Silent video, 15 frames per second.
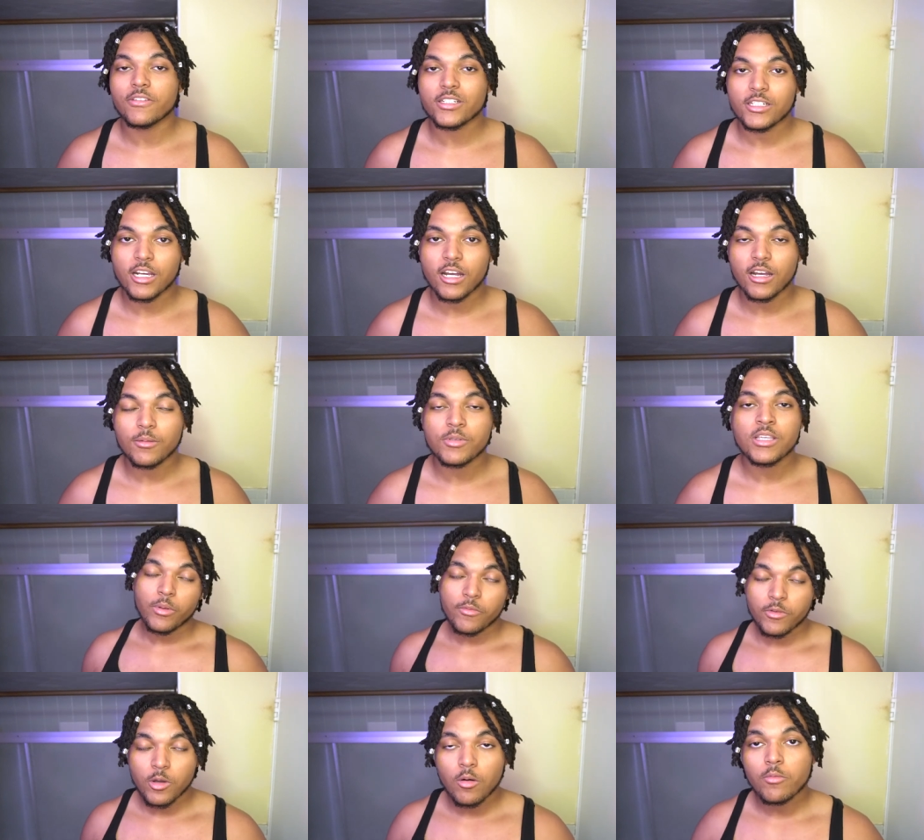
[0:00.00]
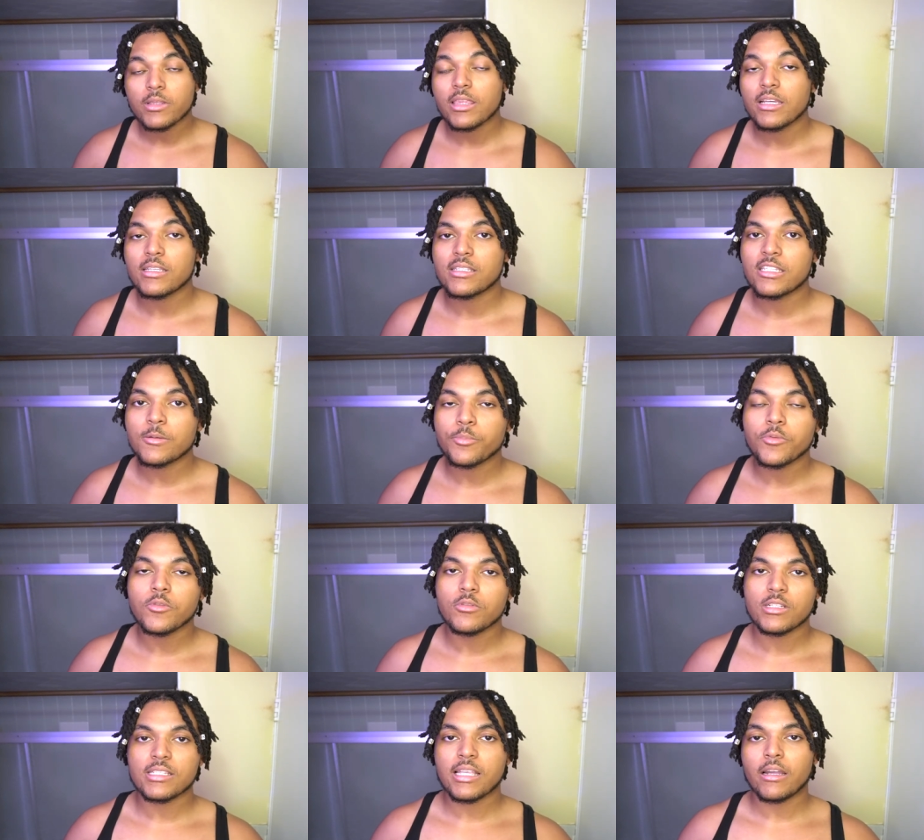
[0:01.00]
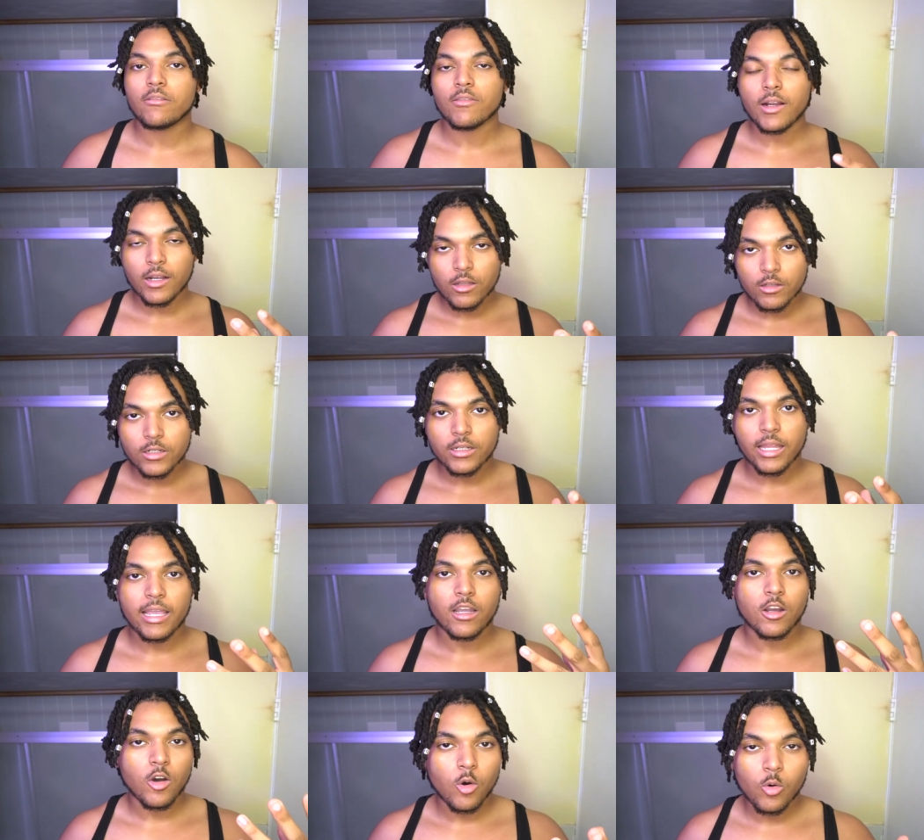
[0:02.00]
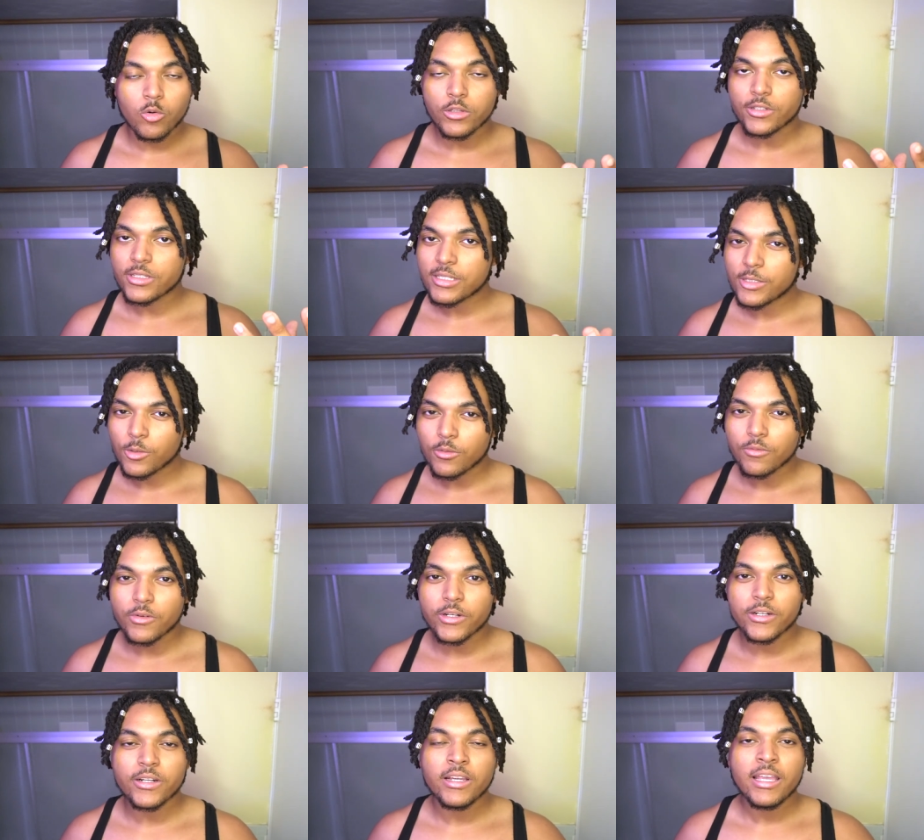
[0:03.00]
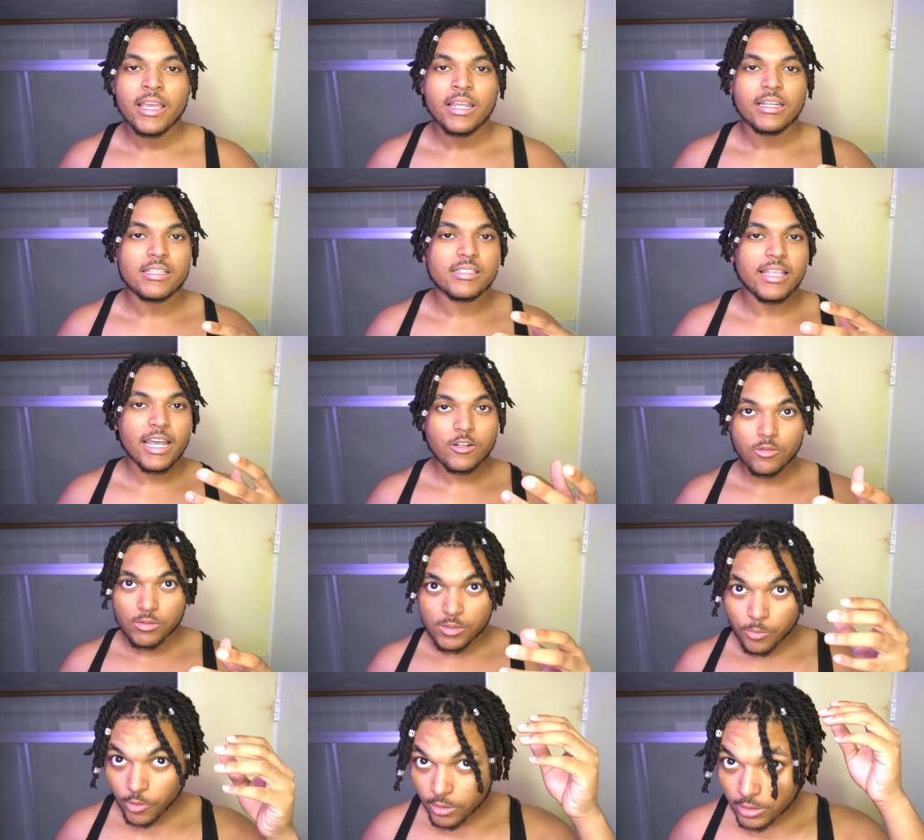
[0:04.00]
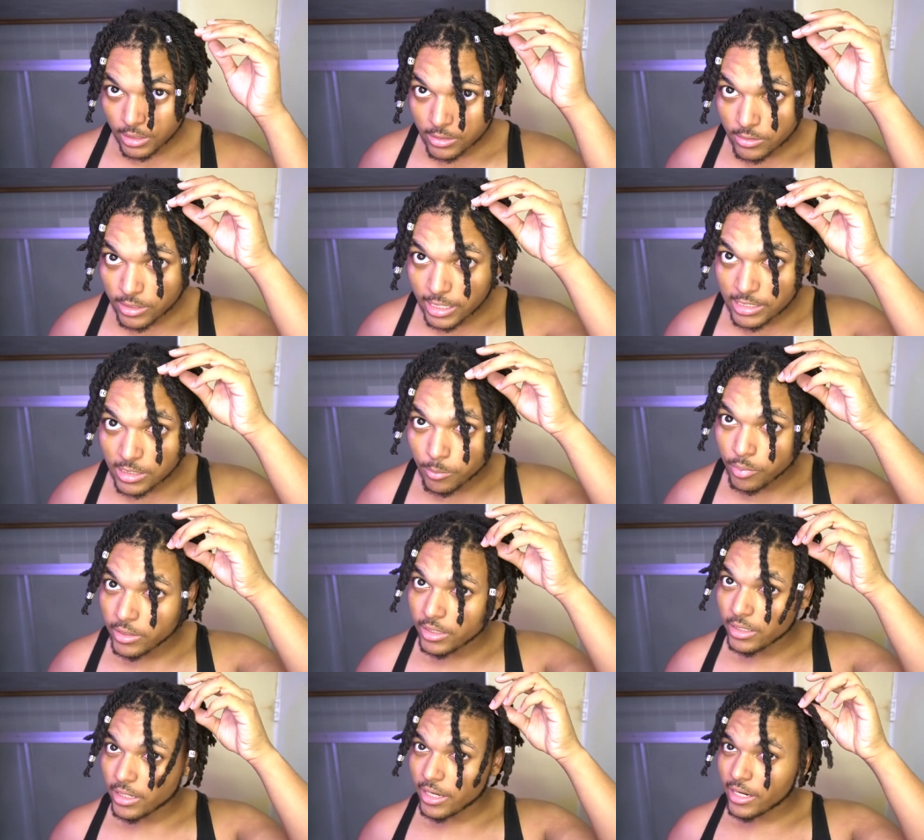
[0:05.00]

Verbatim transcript: for jobs. But if you go over things simple, just like regular, like gold or silver, just natural small things you guys could put in your